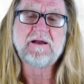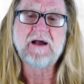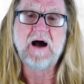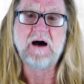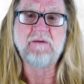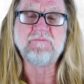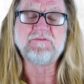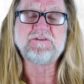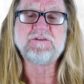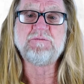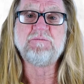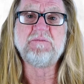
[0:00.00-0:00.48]

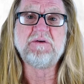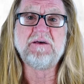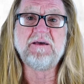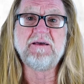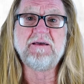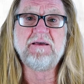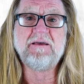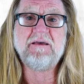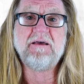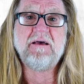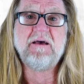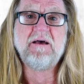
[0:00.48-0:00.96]
come to
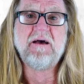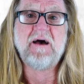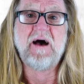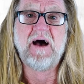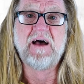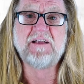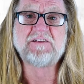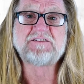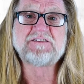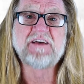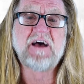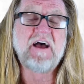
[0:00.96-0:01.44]
me
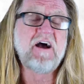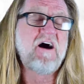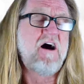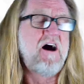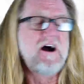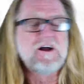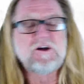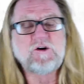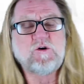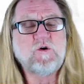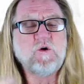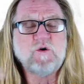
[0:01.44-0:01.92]
and say,
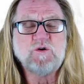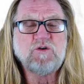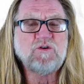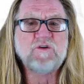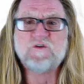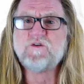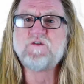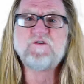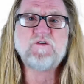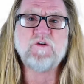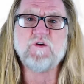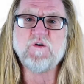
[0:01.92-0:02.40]
I
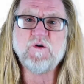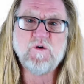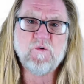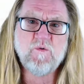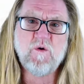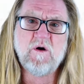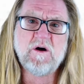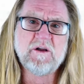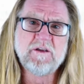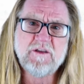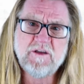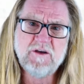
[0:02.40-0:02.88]
couldn't do
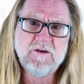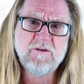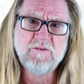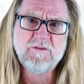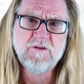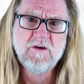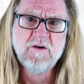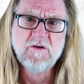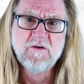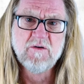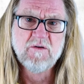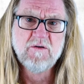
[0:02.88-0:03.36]
what you
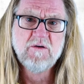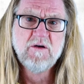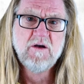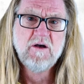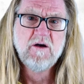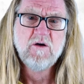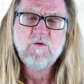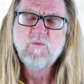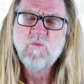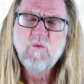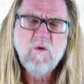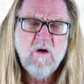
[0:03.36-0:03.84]
do.
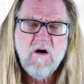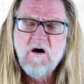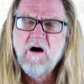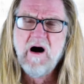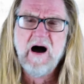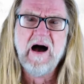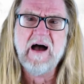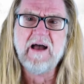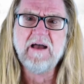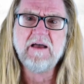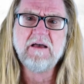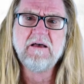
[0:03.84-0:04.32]

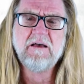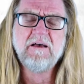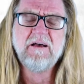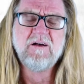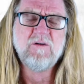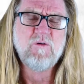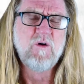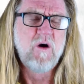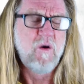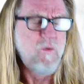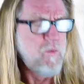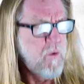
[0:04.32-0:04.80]
Why?
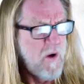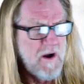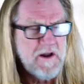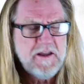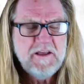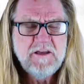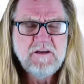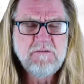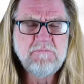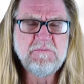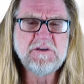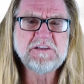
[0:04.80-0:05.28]
Or what
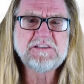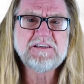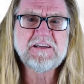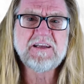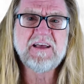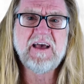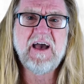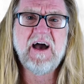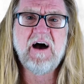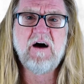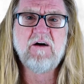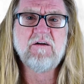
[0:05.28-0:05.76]
are you
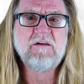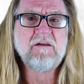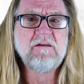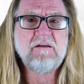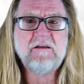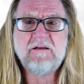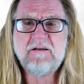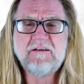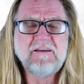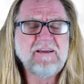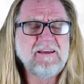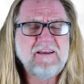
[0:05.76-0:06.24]
missing out?
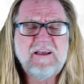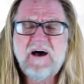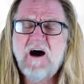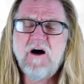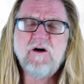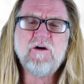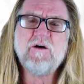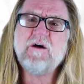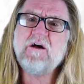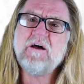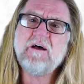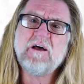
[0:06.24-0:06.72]

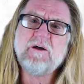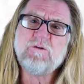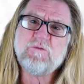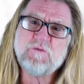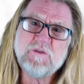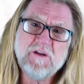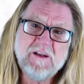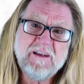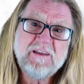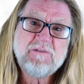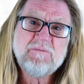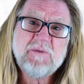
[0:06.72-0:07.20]
No, it
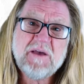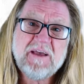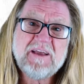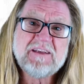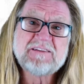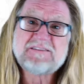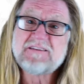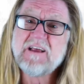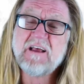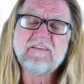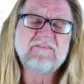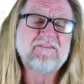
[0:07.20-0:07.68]
really
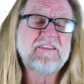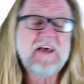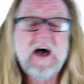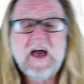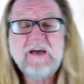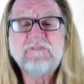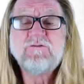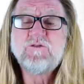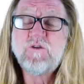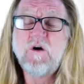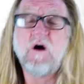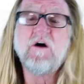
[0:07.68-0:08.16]
means
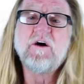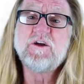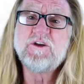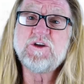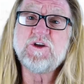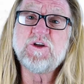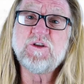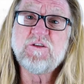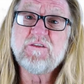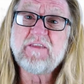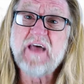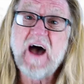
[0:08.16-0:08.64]
they've got
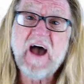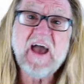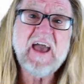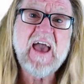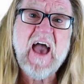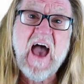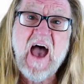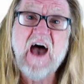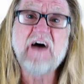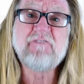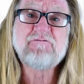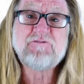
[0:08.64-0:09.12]
they
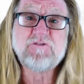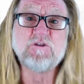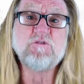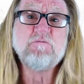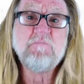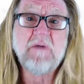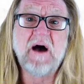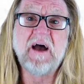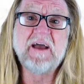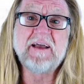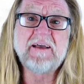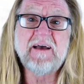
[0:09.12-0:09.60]
have to
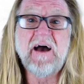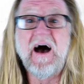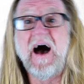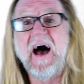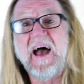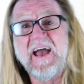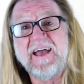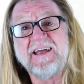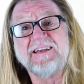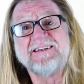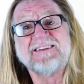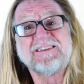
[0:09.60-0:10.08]
make
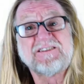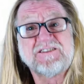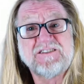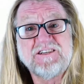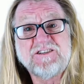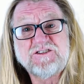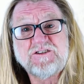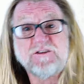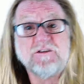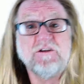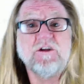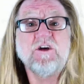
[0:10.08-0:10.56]
a
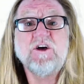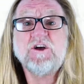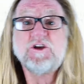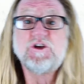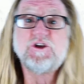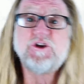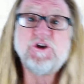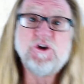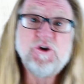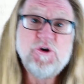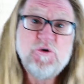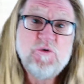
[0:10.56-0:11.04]
decision.
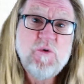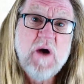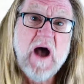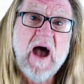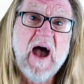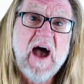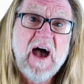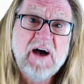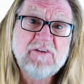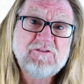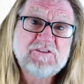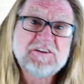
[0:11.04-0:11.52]
You
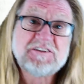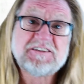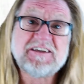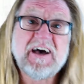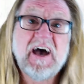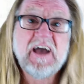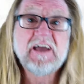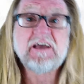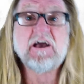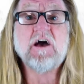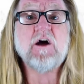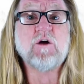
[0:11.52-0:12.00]
have to
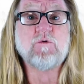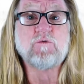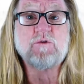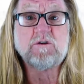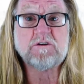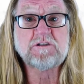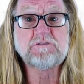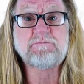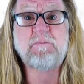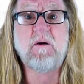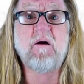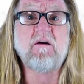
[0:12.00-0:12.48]
take
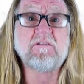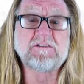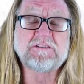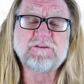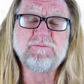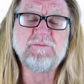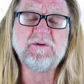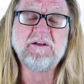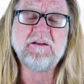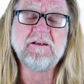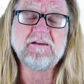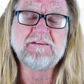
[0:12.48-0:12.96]

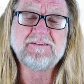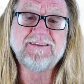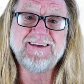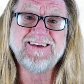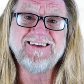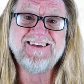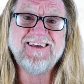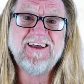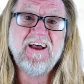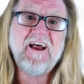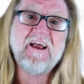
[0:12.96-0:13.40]
responsibility.